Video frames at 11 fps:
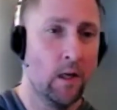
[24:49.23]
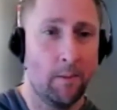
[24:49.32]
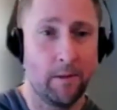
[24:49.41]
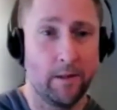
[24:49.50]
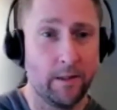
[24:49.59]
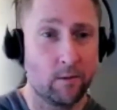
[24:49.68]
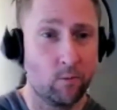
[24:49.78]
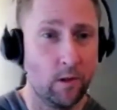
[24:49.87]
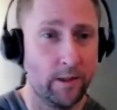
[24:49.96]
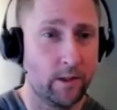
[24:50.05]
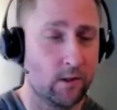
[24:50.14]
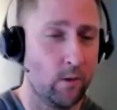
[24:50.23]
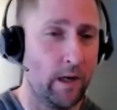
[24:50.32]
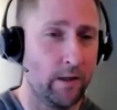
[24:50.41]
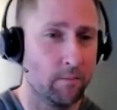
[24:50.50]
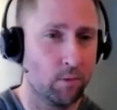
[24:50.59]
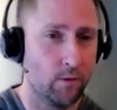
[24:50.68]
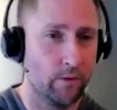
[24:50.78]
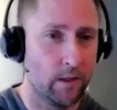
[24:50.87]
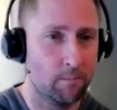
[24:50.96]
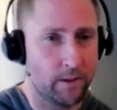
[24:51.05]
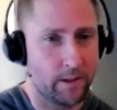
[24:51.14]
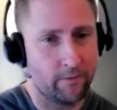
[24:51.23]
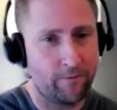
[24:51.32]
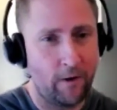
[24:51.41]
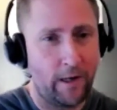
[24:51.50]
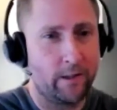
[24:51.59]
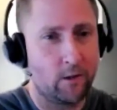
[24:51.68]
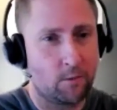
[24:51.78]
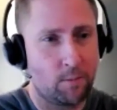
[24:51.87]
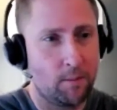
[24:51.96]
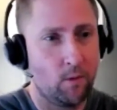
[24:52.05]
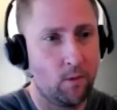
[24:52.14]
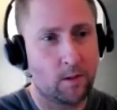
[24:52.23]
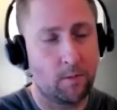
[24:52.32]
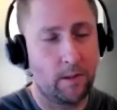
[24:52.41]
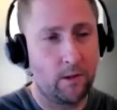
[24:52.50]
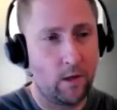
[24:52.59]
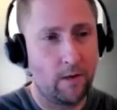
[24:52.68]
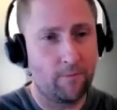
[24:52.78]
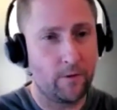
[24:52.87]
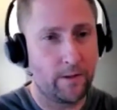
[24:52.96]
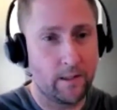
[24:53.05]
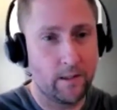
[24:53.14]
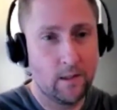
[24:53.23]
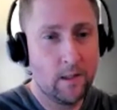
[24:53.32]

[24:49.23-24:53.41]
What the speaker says: I mean, it's really just going out and proving it, but then finding those people and spending your effort that